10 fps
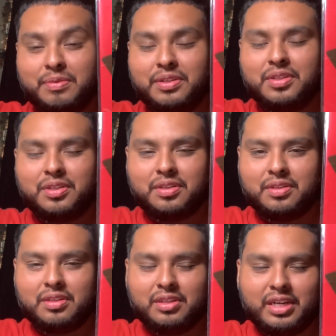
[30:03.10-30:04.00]
used
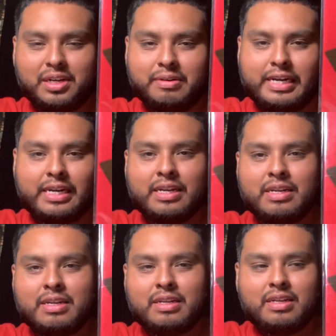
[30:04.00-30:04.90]
to hearing
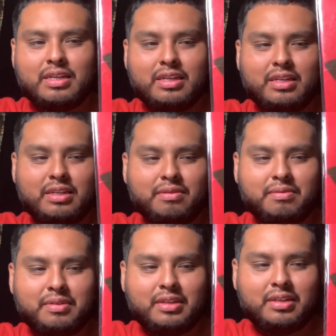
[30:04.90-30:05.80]
uh
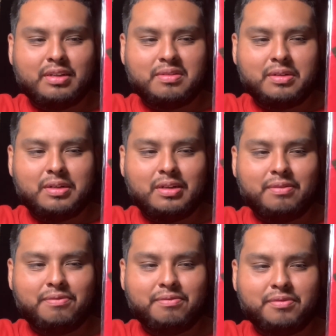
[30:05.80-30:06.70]

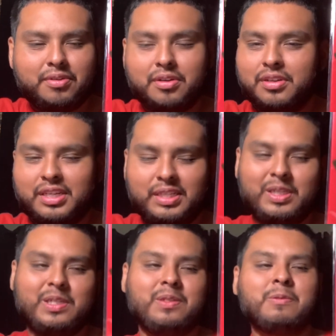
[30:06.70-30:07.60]
for all these
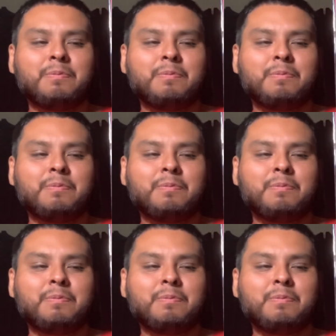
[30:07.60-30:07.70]
years.